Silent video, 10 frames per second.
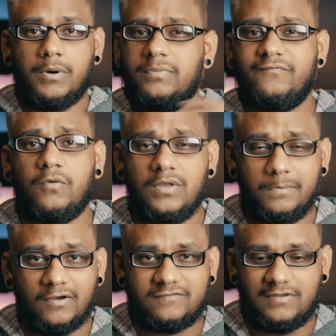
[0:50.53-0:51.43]
But before we
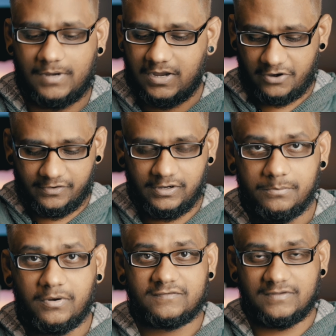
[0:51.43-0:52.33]
unbox them, I can't really
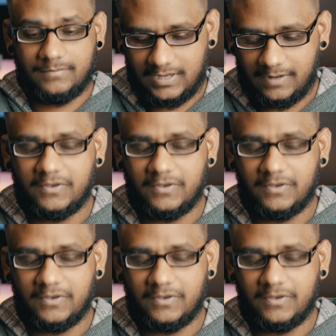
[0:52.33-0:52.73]
unbox them here